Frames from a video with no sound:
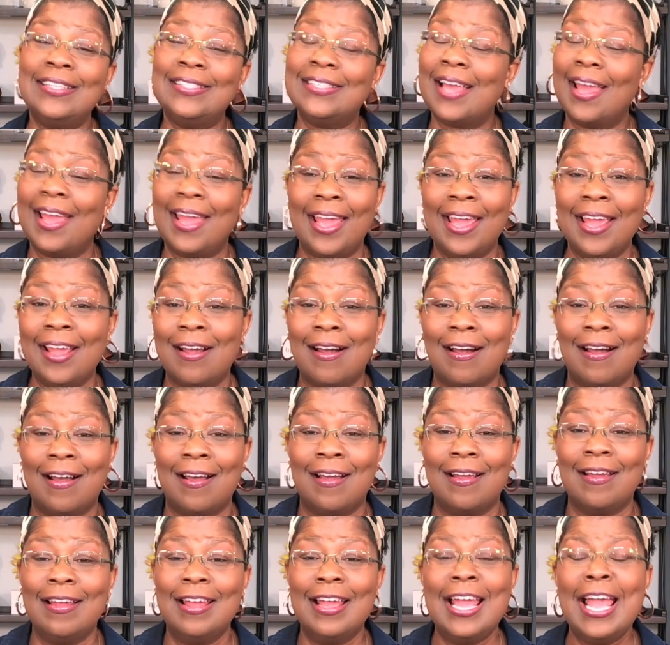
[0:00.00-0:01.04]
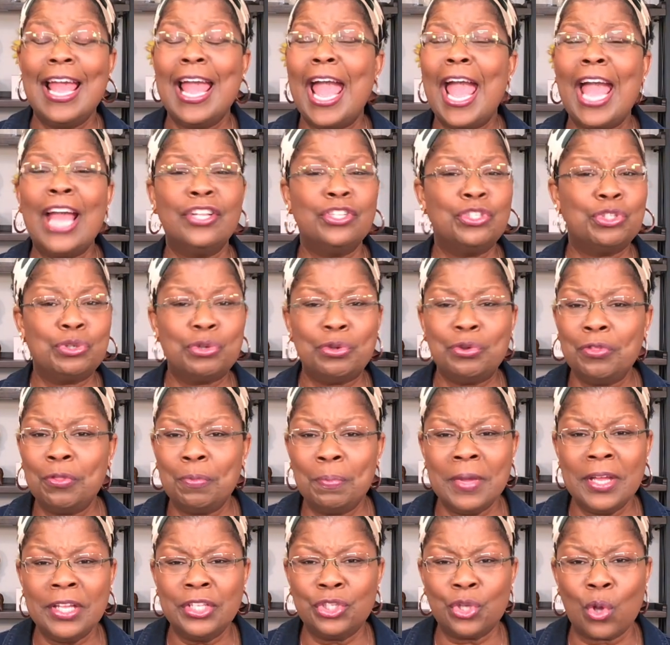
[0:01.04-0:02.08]
to Hagar, and truth
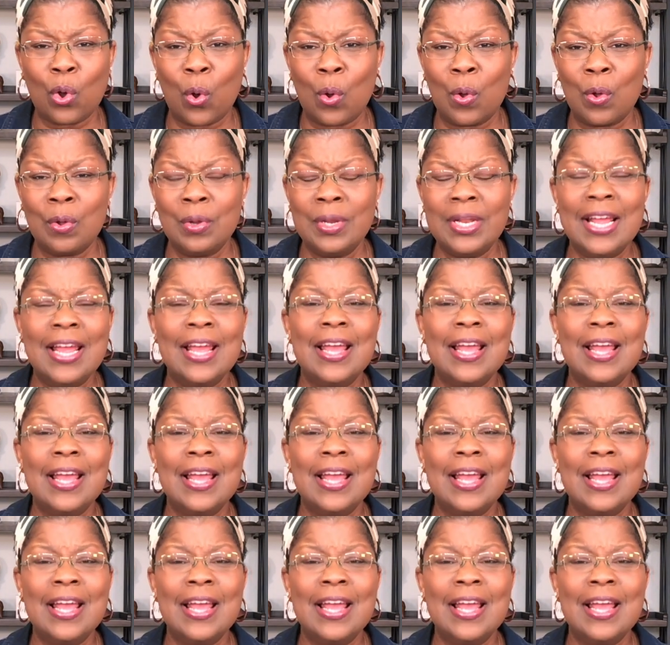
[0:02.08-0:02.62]
be told,